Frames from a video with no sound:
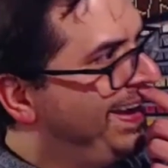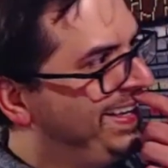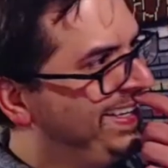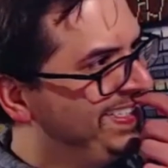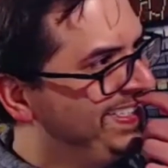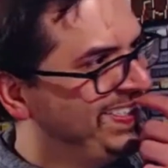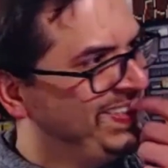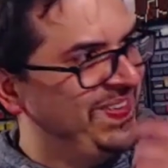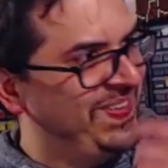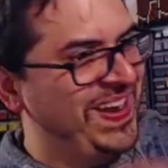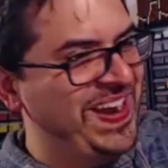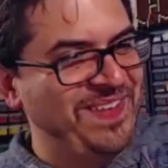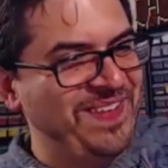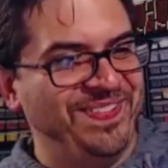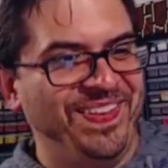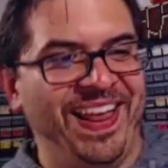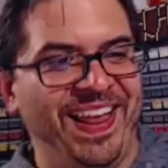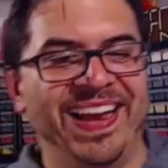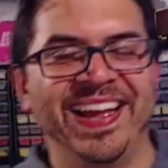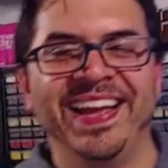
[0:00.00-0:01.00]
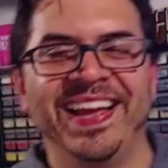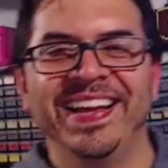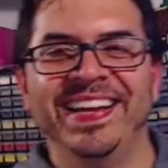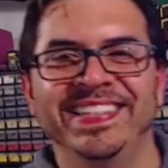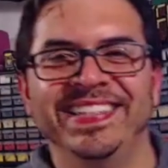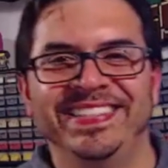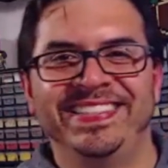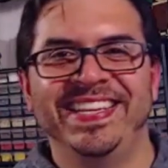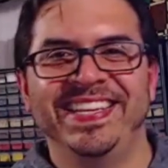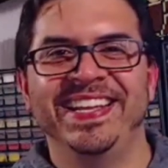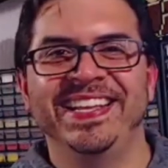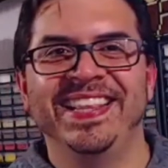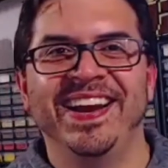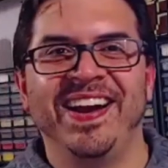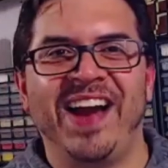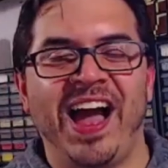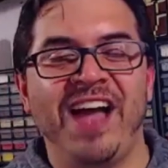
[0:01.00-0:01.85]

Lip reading: Is when I'm like sitting there.